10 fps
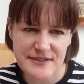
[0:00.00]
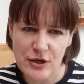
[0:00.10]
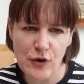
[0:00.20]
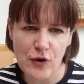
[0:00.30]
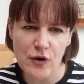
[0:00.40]

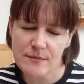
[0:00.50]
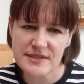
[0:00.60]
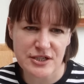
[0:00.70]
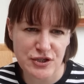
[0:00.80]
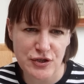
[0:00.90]

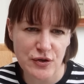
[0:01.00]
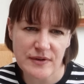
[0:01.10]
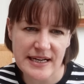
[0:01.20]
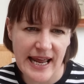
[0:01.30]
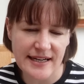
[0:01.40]
homes
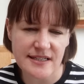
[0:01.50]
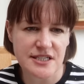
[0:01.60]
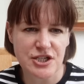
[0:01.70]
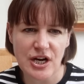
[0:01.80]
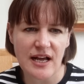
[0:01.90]
during
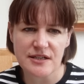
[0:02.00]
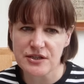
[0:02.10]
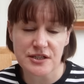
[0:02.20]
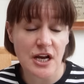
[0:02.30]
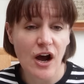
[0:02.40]
Helen's
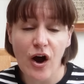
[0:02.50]
childhood,